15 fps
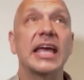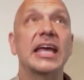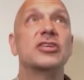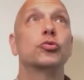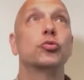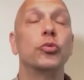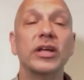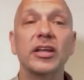
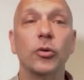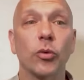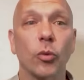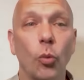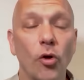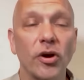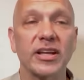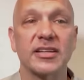it's really
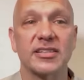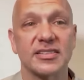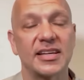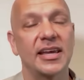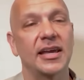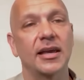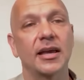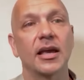rewarding to
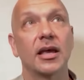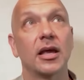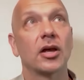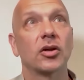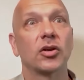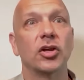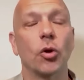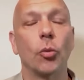see,
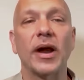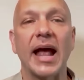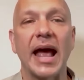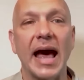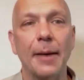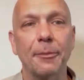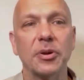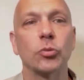you know, what
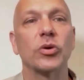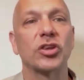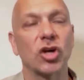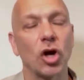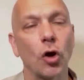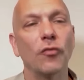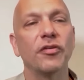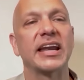happened with
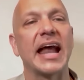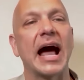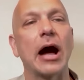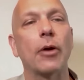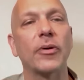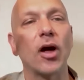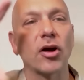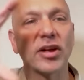COVID and
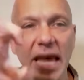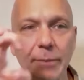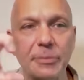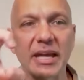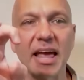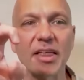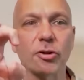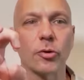how we all came
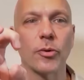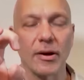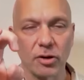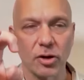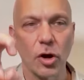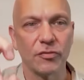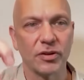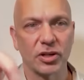together
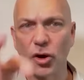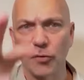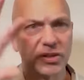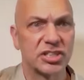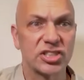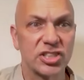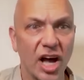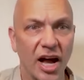around COVID.
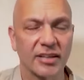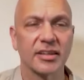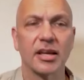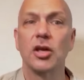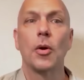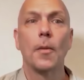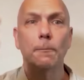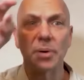COVID sucked,
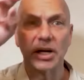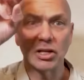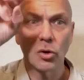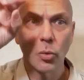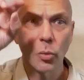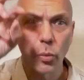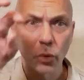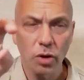but
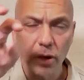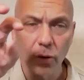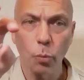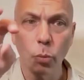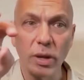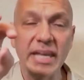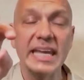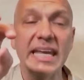
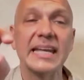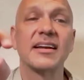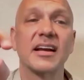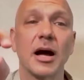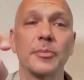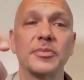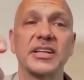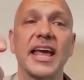we needed to
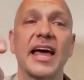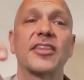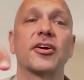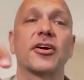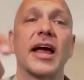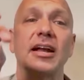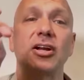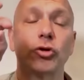come
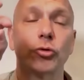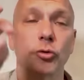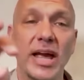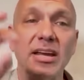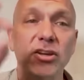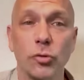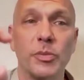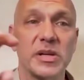together and
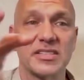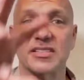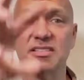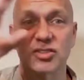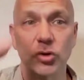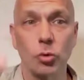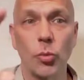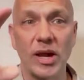create new
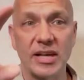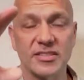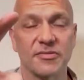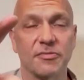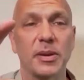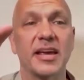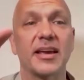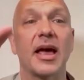businesses, new ways
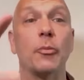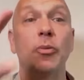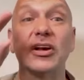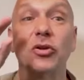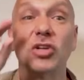of being, and we